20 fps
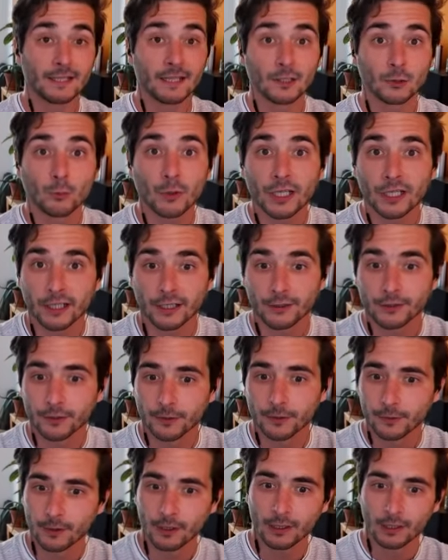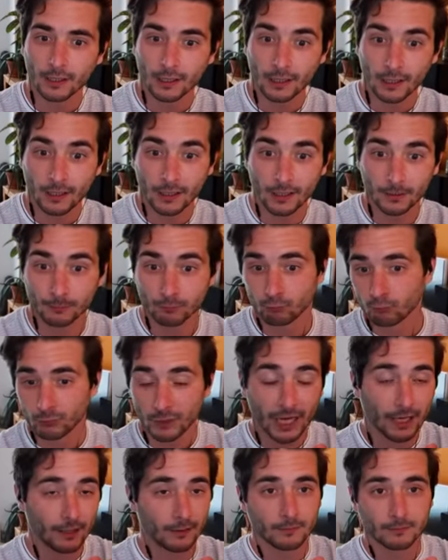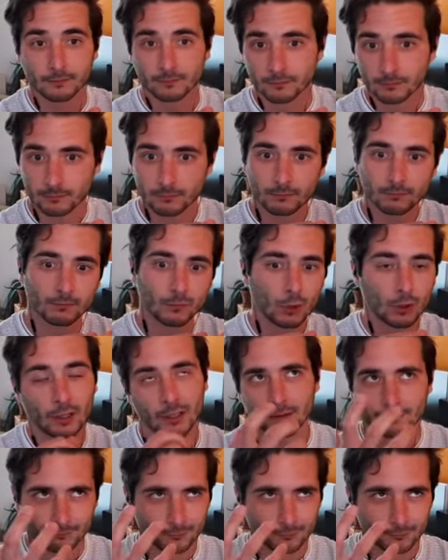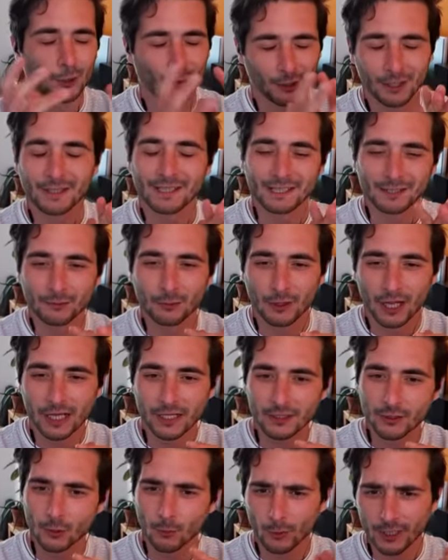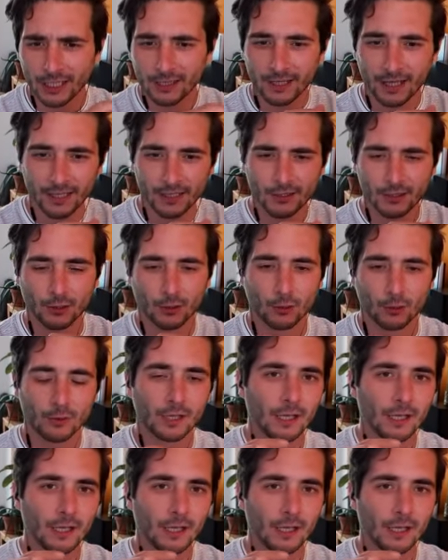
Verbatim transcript: it weekend? Yeah, or sorry, today is a weekday. So